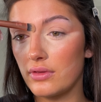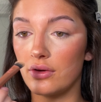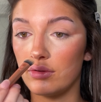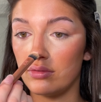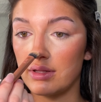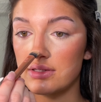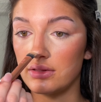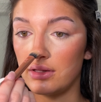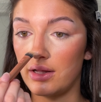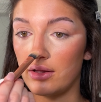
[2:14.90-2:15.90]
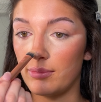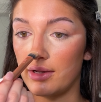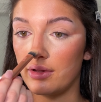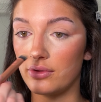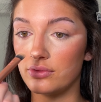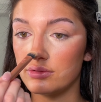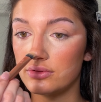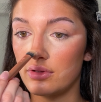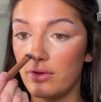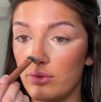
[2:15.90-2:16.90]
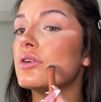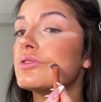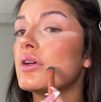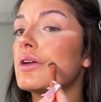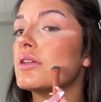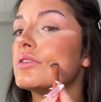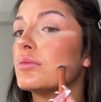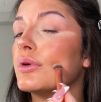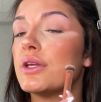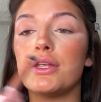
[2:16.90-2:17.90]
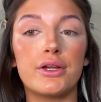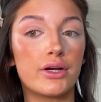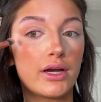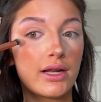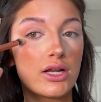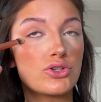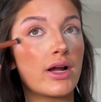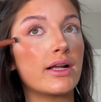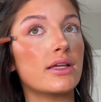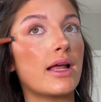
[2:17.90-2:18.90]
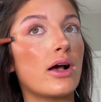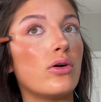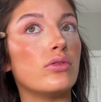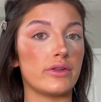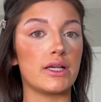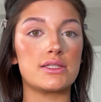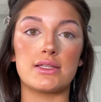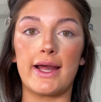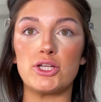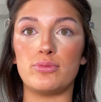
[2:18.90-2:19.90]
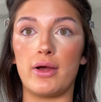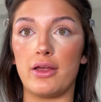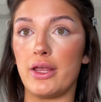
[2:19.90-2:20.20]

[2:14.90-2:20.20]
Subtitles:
Oh, that's a lot on my nose. Also added some right here and I dragged it out, like snatched my